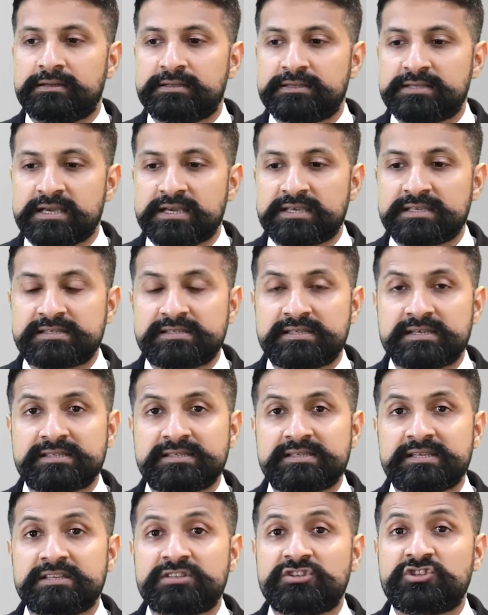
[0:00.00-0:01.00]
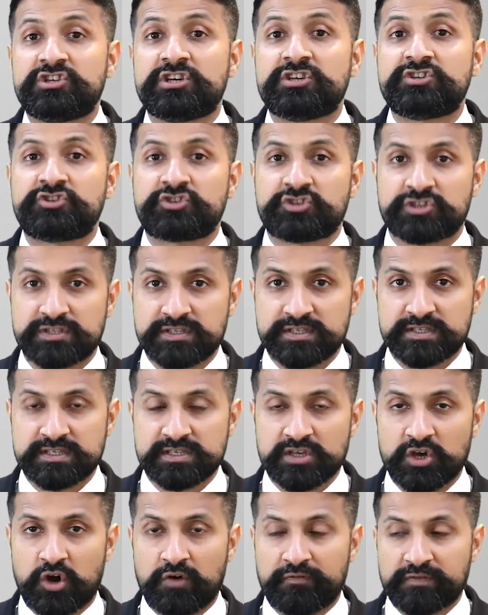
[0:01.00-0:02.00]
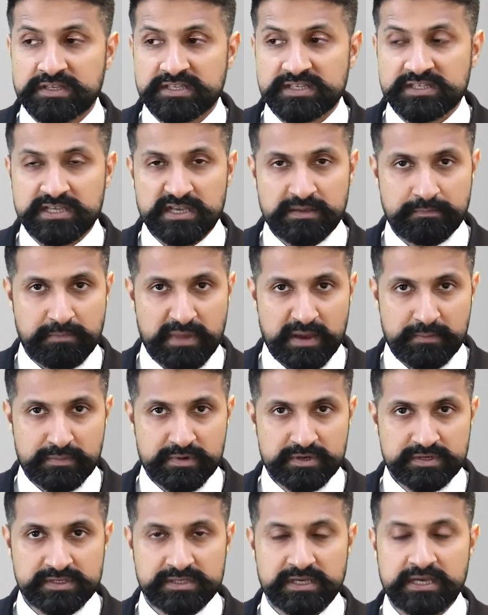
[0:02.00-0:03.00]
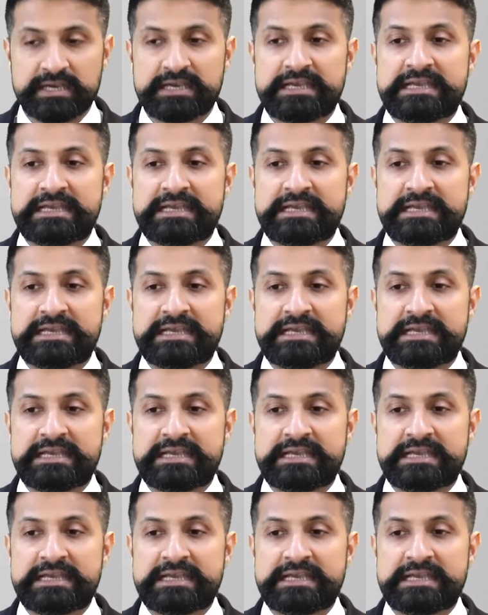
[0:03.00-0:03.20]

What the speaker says: takes the suggestions of his team members.